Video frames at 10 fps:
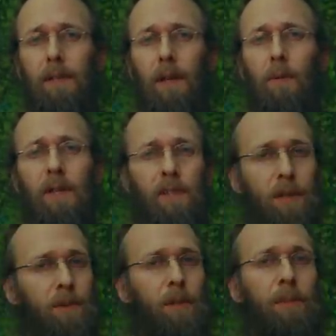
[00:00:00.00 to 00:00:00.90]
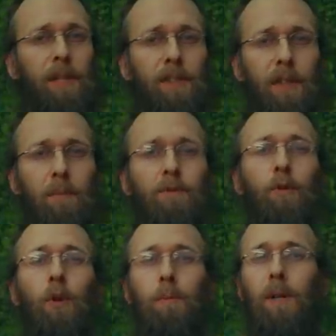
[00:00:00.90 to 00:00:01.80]
always seems to be some
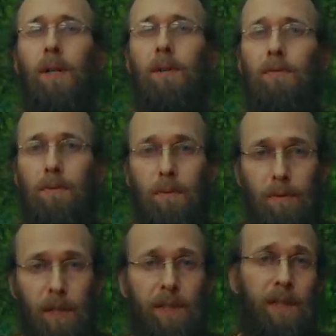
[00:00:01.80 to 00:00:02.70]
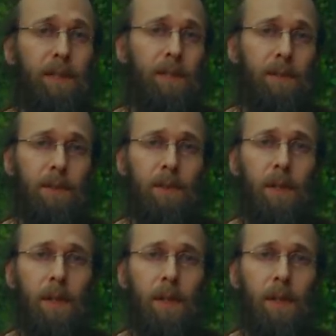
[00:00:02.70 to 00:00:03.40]
form of resistance.